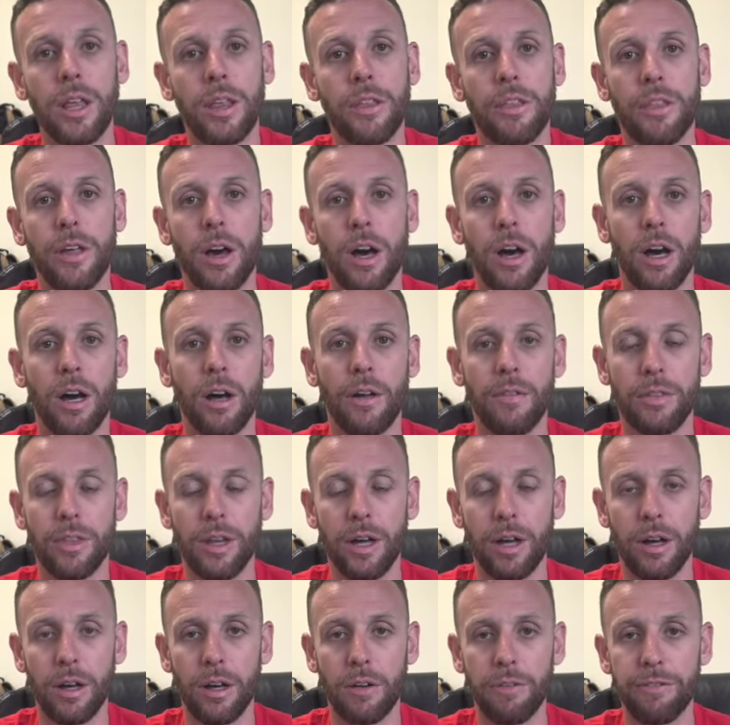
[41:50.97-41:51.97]

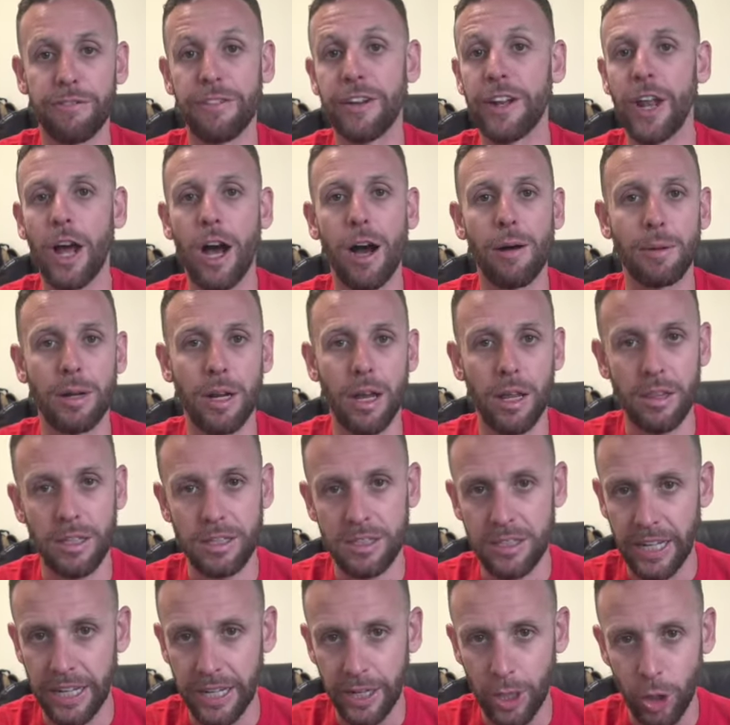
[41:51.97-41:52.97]
the phenomenon that's
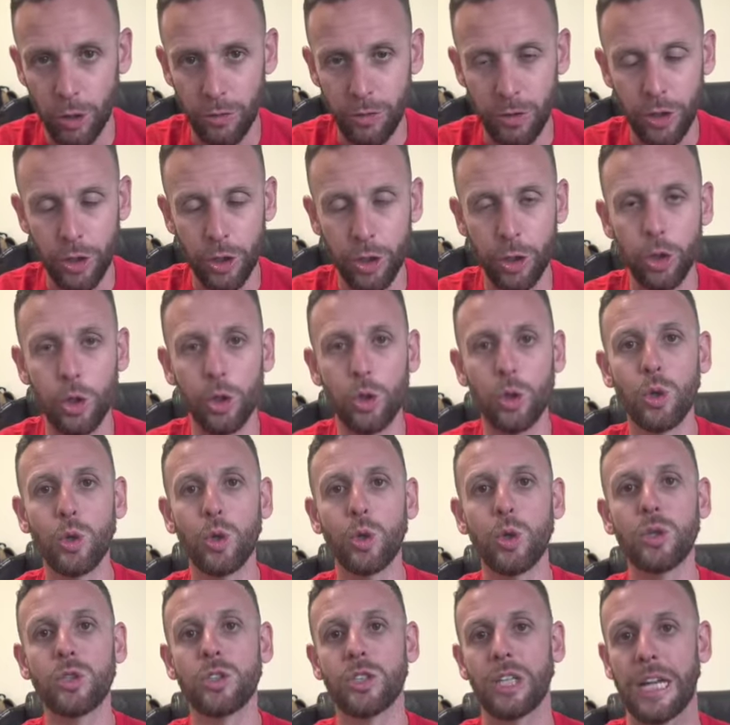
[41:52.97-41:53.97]
taking over the
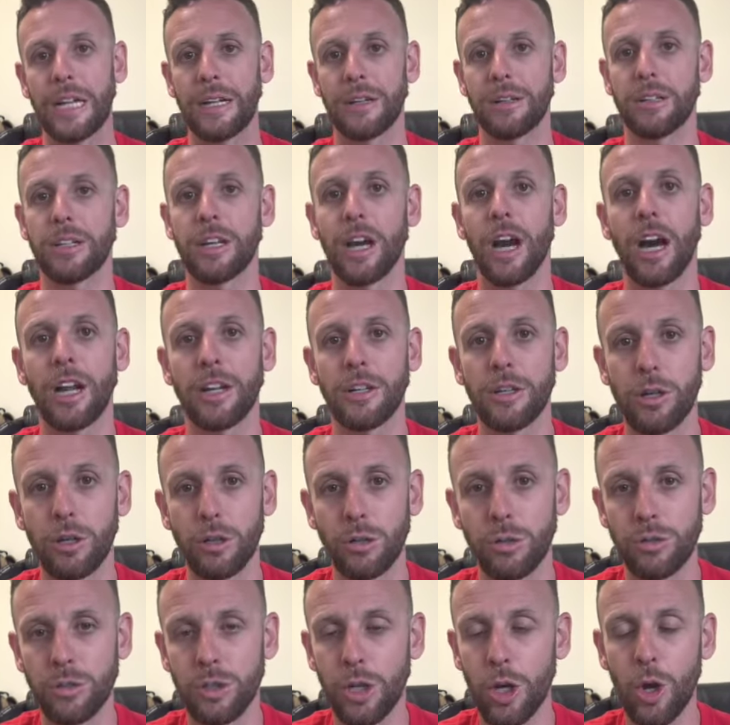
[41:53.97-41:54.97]
news, and God
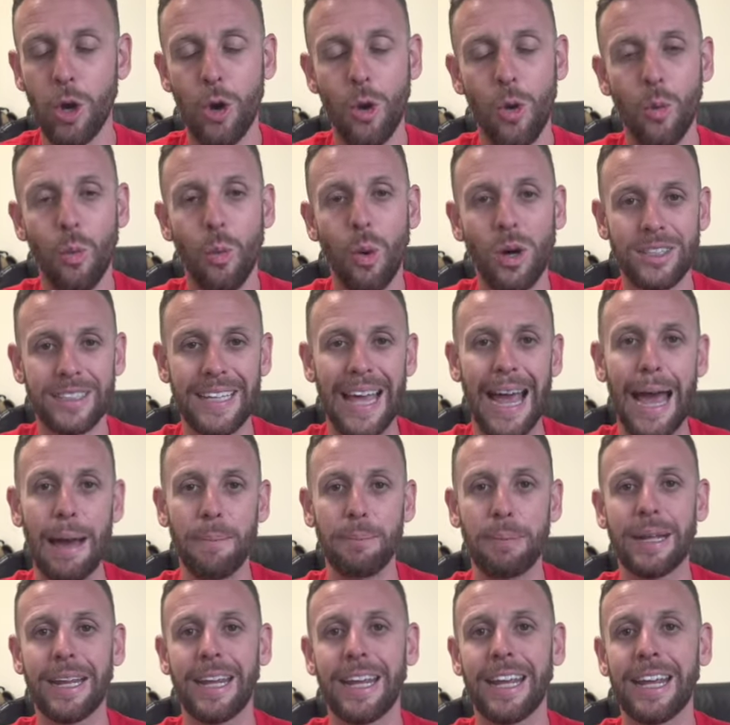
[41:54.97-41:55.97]
knows what's
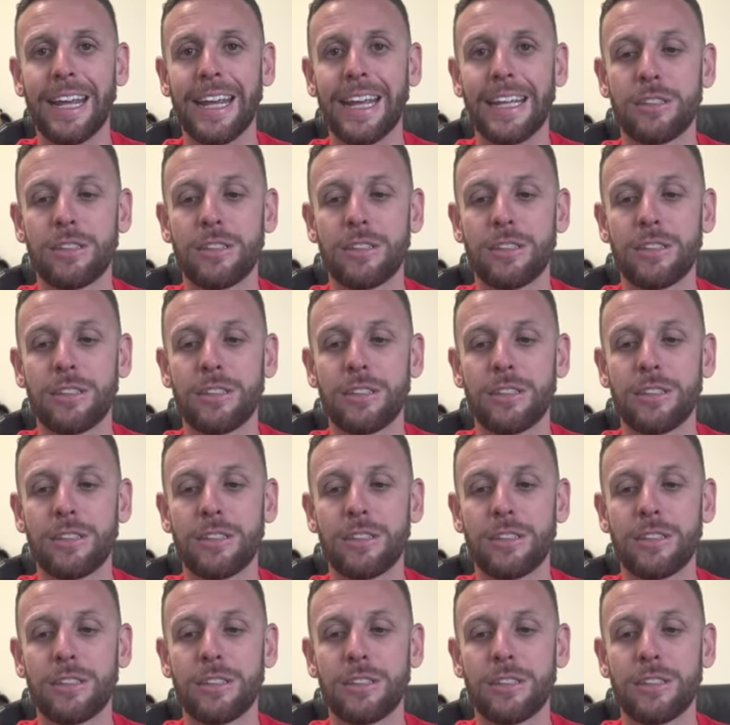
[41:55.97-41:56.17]
happening.